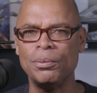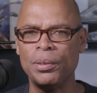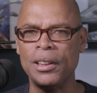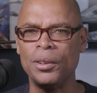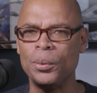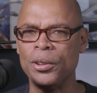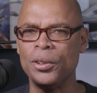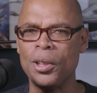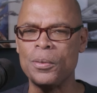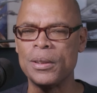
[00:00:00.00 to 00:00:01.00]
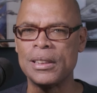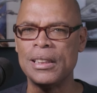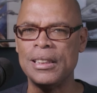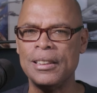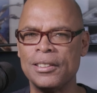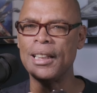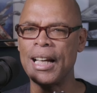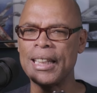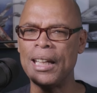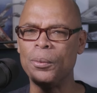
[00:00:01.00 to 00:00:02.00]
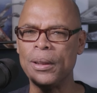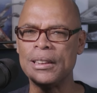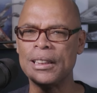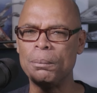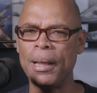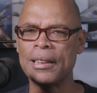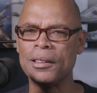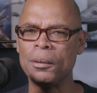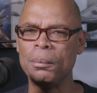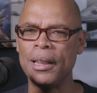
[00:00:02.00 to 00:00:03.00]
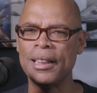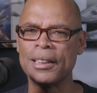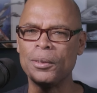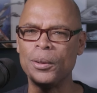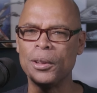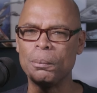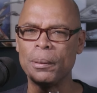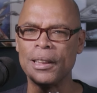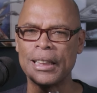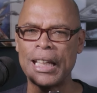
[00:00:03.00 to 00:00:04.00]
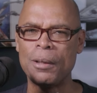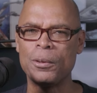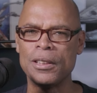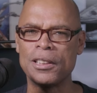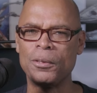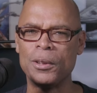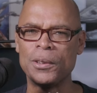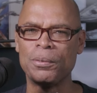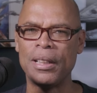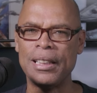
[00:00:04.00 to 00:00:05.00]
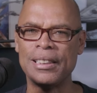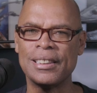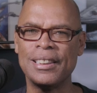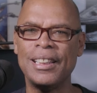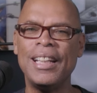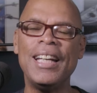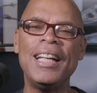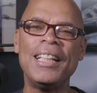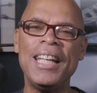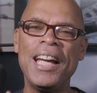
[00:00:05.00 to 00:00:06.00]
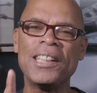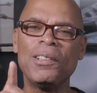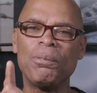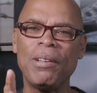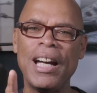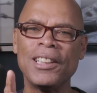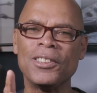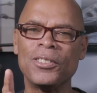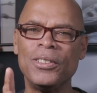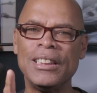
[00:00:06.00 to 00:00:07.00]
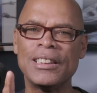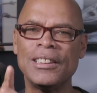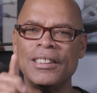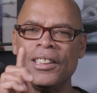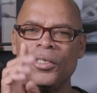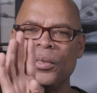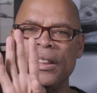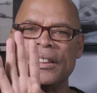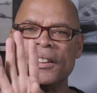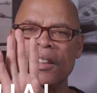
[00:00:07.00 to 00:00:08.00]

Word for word: fear when you're overseas. I can't wait to get back to America where you can put a camera in someone's face. Now, the final reason, reason